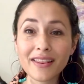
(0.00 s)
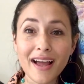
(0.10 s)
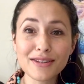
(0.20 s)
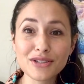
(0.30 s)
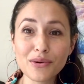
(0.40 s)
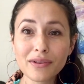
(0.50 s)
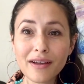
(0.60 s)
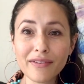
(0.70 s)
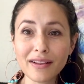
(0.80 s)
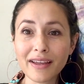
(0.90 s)
that so
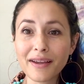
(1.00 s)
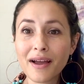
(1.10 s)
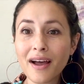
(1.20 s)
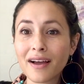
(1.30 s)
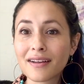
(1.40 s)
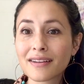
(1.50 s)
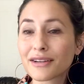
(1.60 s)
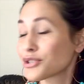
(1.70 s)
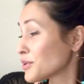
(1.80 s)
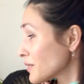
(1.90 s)
lovingly,
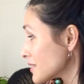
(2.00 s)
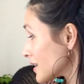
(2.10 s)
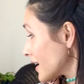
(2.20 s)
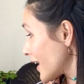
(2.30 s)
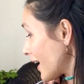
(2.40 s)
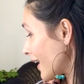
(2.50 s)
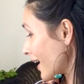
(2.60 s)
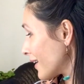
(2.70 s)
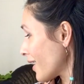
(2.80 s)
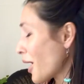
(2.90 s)
like she wants to get in
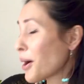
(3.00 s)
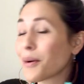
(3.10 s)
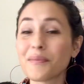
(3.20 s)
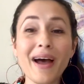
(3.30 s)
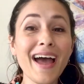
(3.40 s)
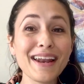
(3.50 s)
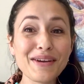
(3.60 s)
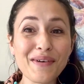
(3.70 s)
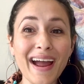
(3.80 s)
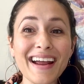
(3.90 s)
it.
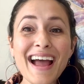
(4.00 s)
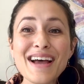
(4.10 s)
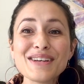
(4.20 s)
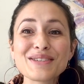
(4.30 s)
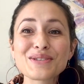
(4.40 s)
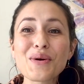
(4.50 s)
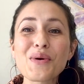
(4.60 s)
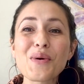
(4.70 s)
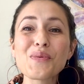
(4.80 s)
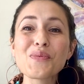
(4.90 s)
Anyway,
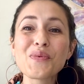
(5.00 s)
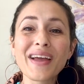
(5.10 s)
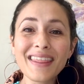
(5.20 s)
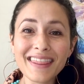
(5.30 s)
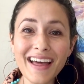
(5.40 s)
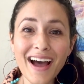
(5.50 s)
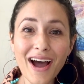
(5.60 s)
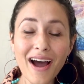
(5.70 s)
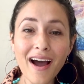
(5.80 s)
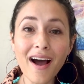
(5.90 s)
so with
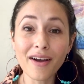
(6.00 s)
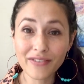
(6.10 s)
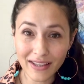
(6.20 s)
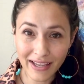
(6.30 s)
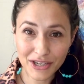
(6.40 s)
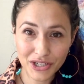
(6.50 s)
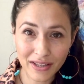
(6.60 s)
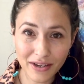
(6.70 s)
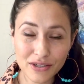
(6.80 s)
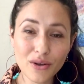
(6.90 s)

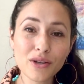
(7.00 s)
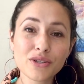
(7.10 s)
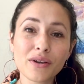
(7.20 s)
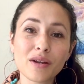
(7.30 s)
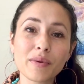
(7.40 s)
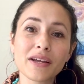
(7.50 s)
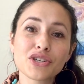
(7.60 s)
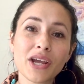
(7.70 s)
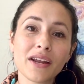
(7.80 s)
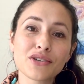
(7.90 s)
ovulation, there's also gonna be a
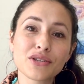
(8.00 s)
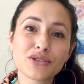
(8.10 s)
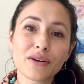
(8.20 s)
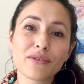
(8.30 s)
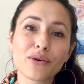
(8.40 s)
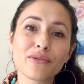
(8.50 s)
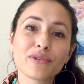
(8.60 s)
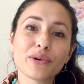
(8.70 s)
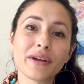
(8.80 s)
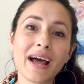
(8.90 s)
change in cervical
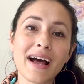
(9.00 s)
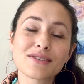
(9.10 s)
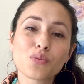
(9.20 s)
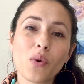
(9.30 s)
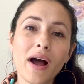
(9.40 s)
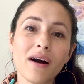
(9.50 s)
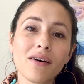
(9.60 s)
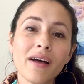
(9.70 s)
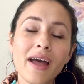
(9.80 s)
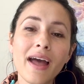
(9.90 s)
fluid as
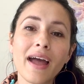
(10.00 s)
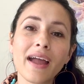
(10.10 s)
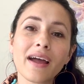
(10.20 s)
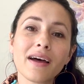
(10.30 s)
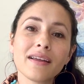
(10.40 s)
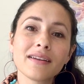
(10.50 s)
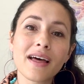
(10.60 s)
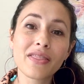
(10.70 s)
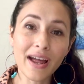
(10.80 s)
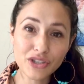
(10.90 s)
well. And
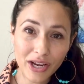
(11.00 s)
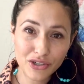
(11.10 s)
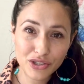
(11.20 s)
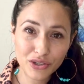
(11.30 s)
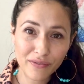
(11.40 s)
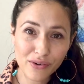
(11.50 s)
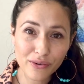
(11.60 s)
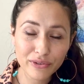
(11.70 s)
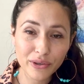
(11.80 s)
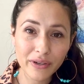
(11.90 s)
that change in cervical
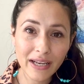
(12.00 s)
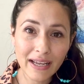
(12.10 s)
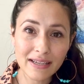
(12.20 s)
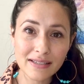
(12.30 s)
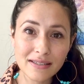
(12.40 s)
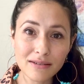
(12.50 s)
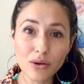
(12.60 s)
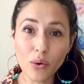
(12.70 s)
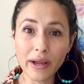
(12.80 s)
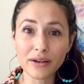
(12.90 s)
fluid is
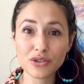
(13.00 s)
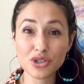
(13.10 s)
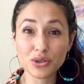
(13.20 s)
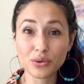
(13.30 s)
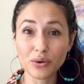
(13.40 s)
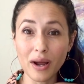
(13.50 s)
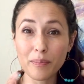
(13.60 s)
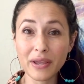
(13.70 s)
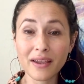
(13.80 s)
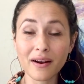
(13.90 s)
going to
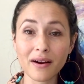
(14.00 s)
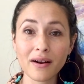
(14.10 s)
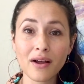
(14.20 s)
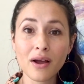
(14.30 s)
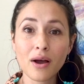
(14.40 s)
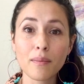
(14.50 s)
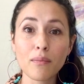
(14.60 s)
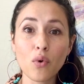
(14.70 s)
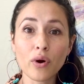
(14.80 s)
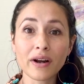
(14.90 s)
appear
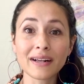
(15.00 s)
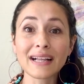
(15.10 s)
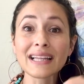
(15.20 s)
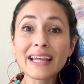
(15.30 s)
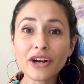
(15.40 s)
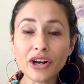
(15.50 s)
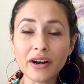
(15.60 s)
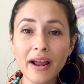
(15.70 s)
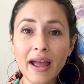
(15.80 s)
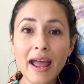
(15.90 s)
more
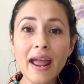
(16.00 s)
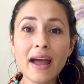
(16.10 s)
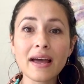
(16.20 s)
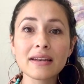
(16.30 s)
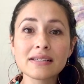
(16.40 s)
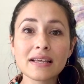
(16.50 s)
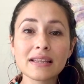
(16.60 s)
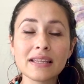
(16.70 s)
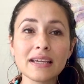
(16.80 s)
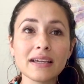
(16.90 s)
clear. And
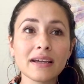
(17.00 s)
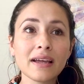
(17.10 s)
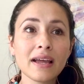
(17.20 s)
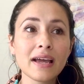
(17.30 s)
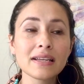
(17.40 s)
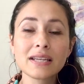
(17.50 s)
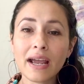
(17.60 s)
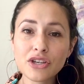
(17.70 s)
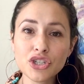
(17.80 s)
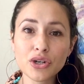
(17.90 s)
the
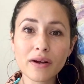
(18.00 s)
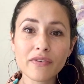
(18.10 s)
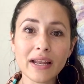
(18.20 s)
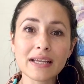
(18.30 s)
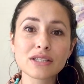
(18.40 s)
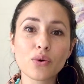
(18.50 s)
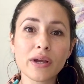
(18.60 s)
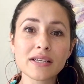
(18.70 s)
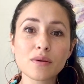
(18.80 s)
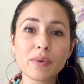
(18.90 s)
texture of it is
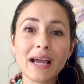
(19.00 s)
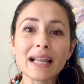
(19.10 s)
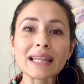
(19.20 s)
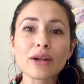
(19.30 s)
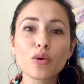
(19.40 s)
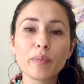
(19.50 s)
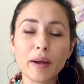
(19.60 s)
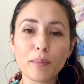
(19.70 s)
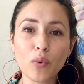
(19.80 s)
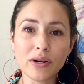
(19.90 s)
going to be a little
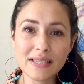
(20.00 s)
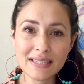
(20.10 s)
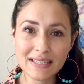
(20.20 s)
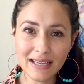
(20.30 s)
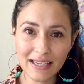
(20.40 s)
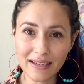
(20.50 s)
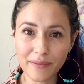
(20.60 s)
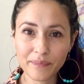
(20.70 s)
bit more sticky